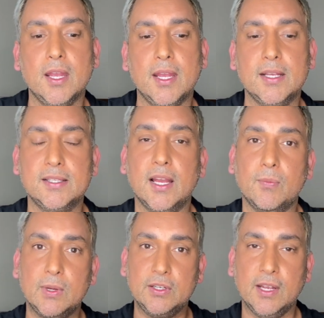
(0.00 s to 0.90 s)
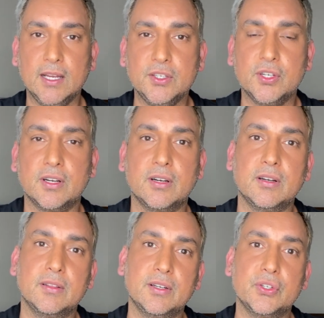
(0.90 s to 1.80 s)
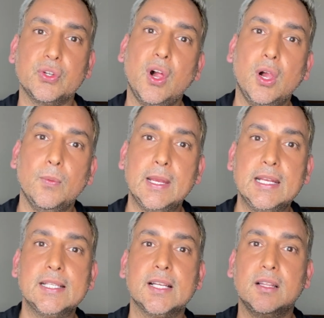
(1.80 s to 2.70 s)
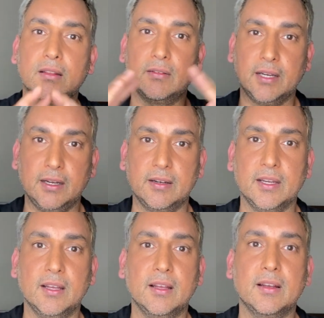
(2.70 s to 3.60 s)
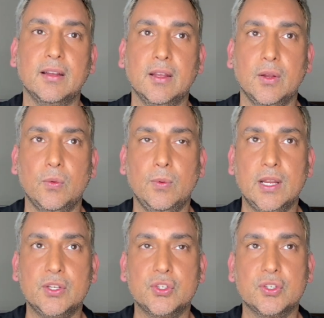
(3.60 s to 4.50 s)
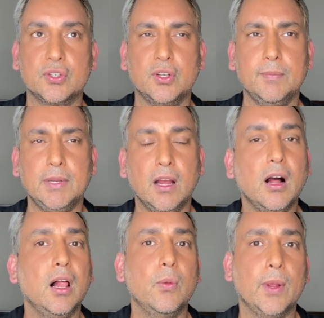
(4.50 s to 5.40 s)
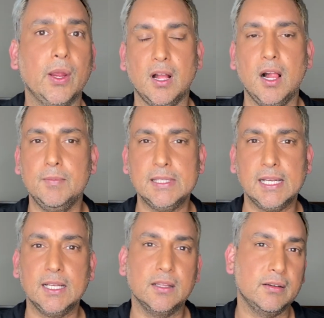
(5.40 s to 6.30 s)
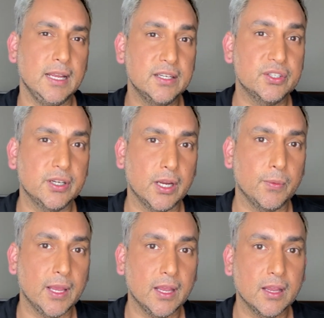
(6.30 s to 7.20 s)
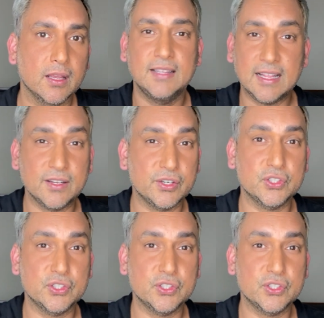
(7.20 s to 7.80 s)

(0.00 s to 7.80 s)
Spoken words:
is that when you enter, there's always a little area which could be a hallway, almost like a little entryway. Then there is